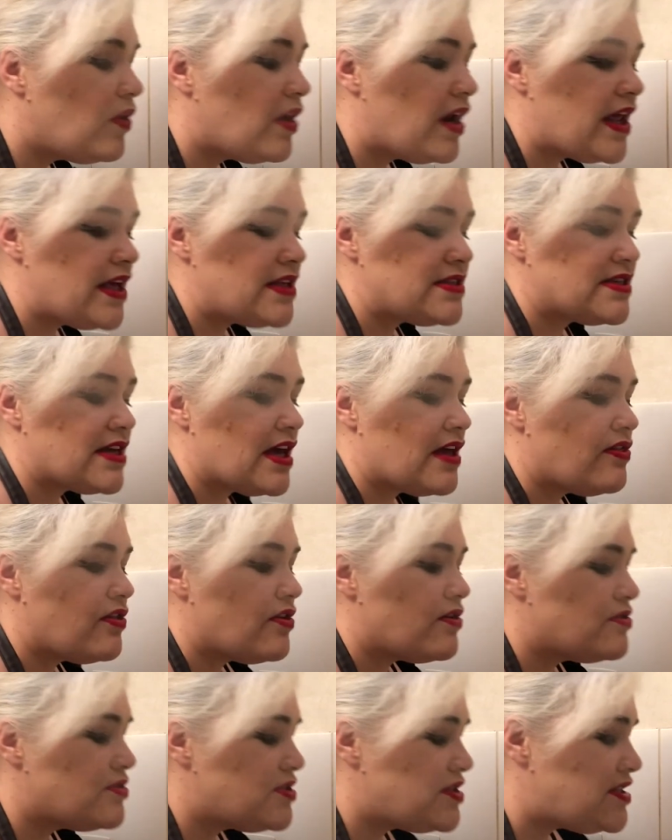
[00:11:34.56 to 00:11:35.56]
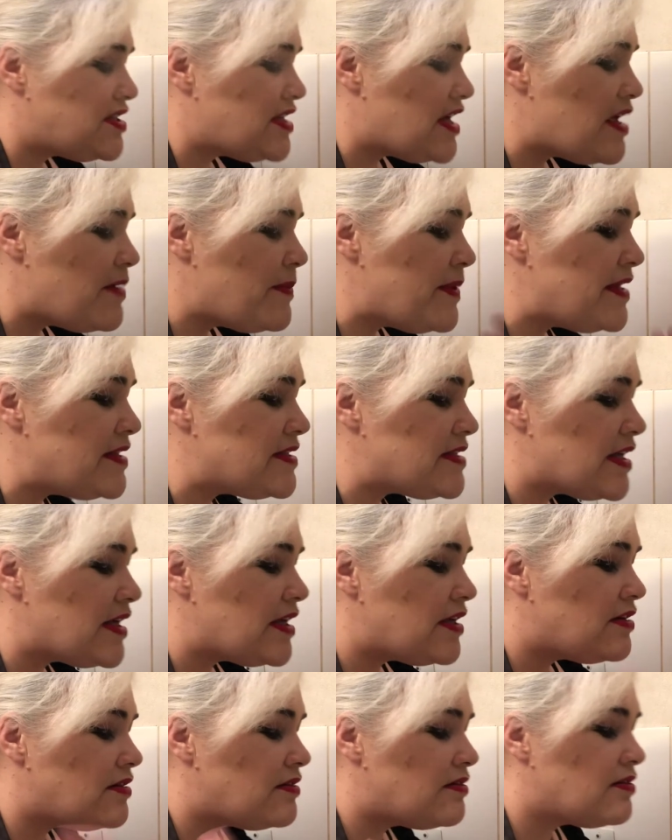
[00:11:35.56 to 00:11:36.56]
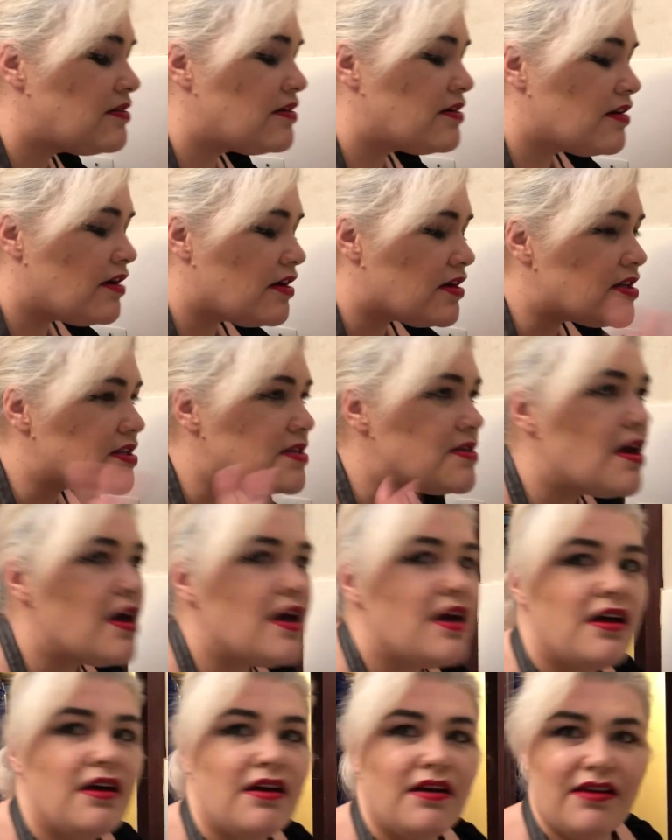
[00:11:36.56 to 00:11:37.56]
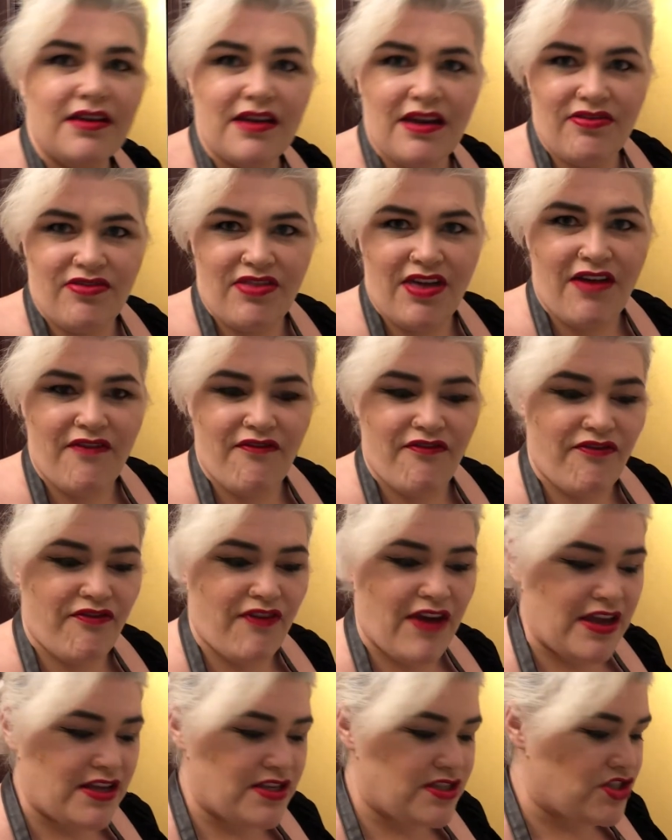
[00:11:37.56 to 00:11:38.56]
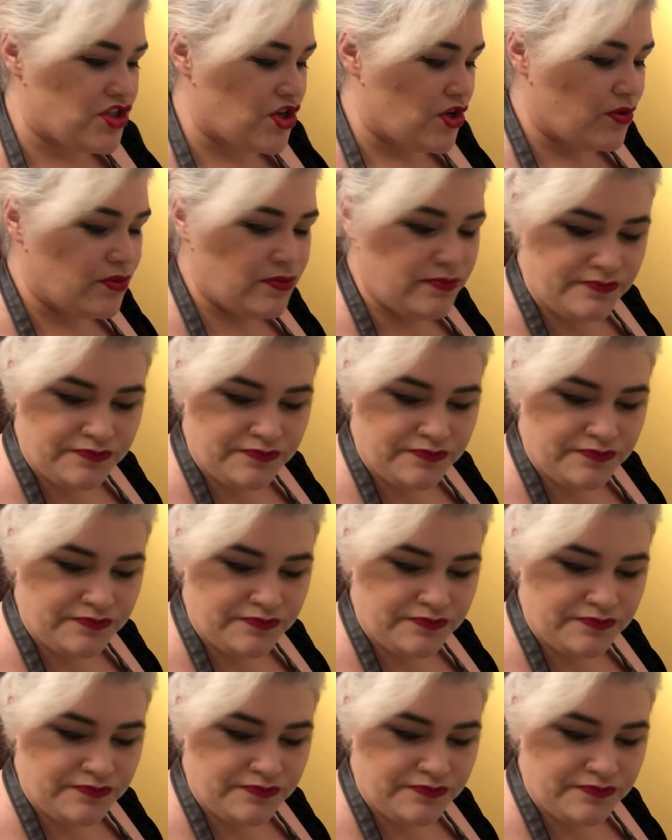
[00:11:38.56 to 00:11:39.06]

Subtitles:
let's get those steamies in. Got to get that facial,